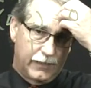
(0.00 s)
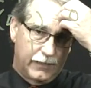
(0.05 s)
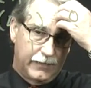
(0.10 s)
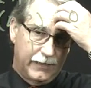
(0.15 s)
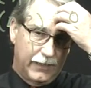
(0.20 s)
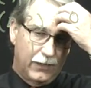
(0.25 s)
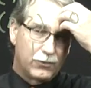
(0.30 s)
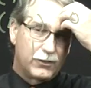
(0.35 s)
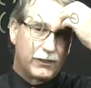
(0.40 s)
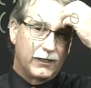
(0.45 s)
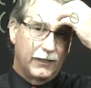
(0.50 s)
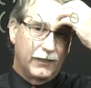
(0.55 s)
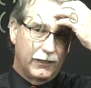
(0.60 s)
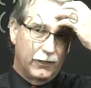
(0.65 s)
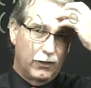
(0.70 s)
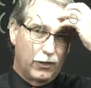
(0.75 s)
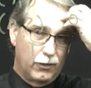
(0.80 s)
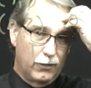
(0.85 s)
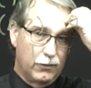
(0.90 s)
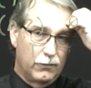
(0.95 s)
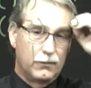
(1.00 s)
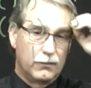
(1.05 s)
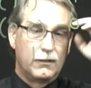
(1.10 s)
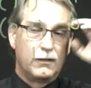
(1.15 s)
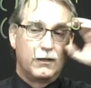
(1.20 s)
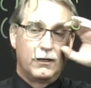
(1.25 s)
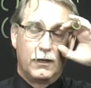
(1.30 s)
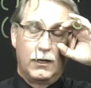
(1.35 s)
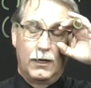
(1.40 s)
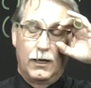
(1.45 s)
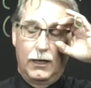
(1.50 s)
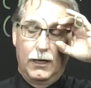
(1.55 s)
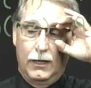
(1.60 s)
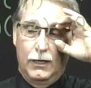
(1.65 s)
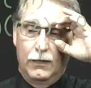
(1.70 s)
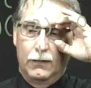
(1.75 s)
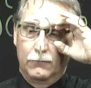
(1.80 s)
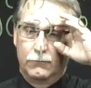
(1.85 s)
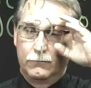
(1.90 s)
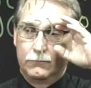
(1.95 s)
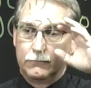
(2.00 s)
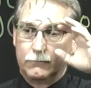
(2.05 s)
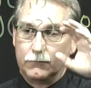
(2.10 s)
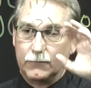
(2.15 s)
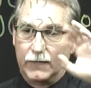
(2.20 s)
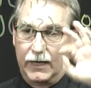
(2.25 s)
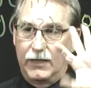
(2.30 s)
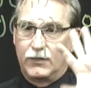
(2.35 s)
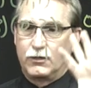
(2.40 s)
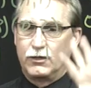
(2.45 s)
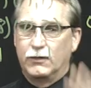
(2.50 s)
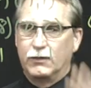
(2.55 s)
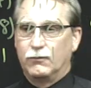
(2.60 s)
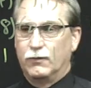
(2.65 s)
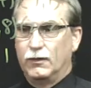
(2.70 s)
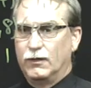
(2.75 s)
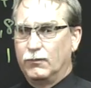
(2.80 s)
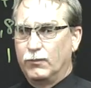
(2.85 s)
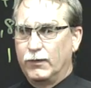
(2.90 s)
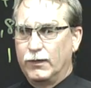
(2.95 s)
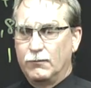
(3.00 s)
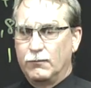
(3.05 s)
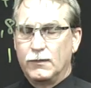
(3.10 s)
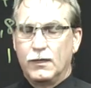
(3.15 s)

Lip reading: calculate our Nash equilibrium.